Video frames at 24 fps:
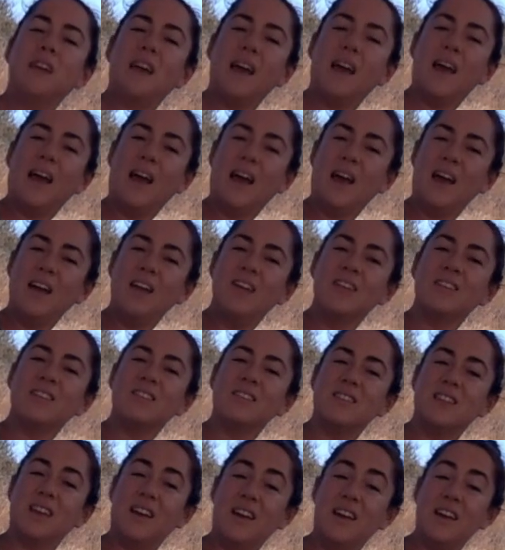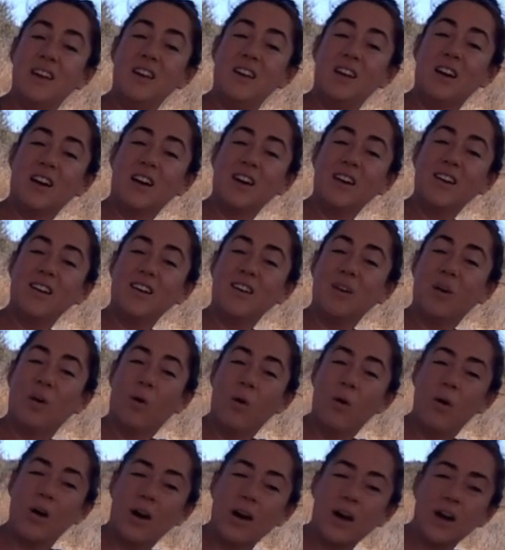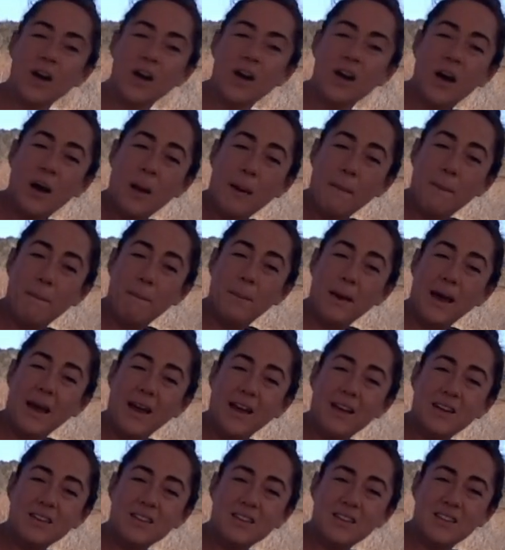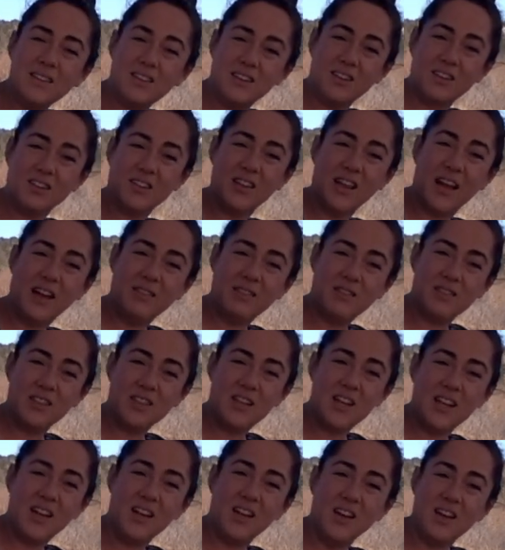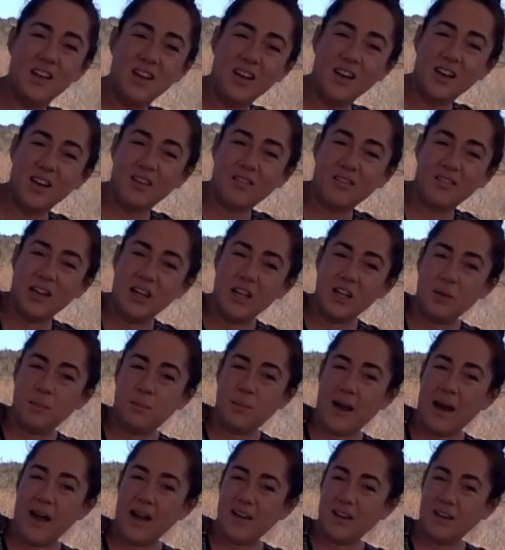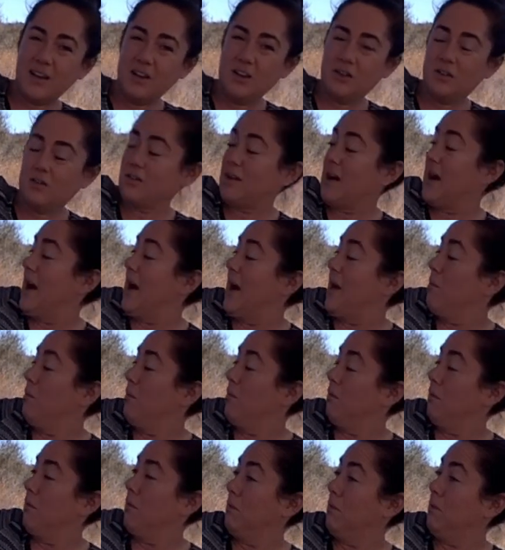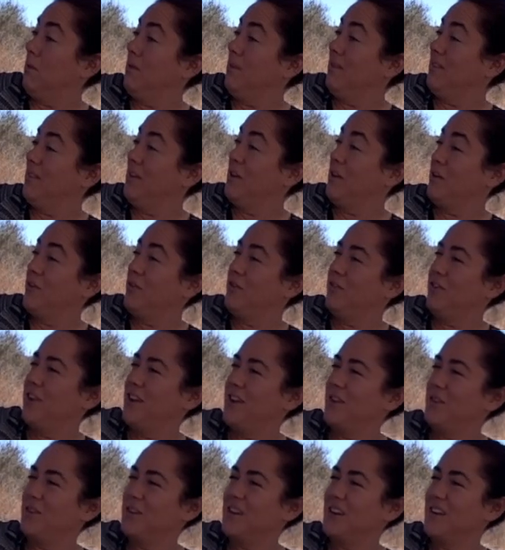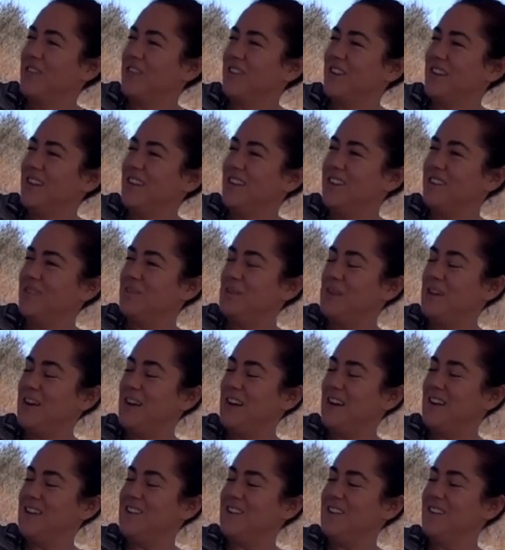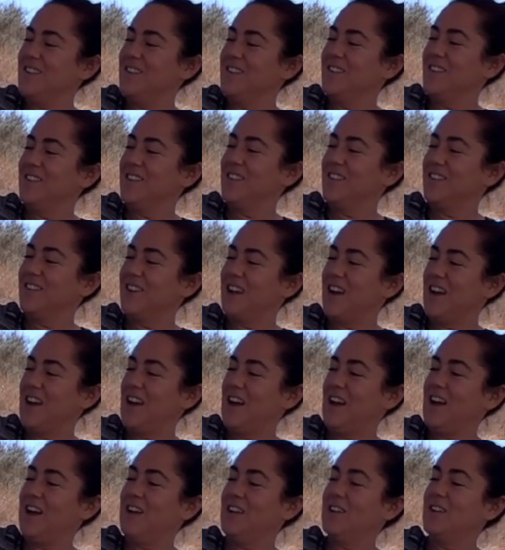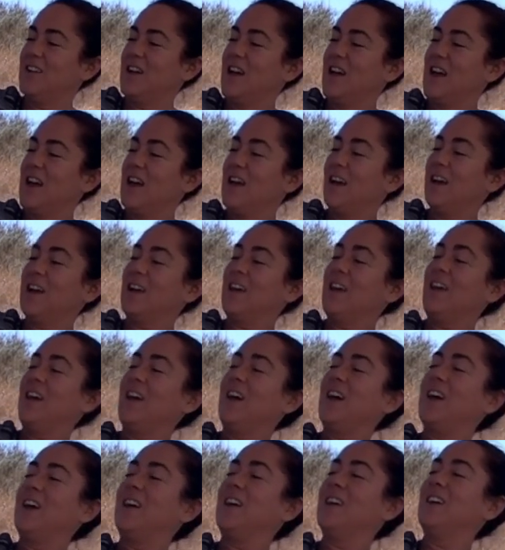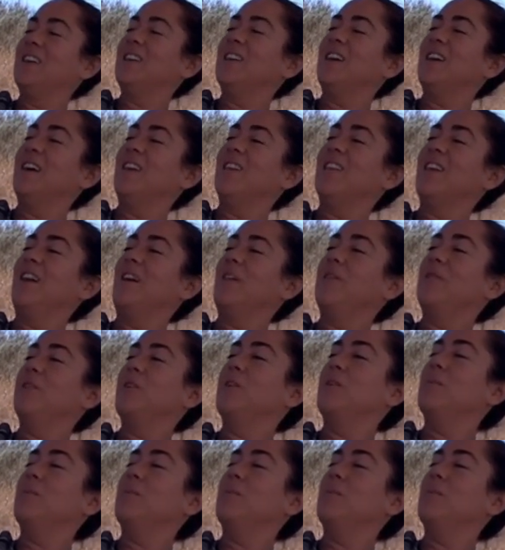A. Stay here. Or bend your left knee. Reach back and grab your foot wherever it is behind you with your right hand. Kick that left foot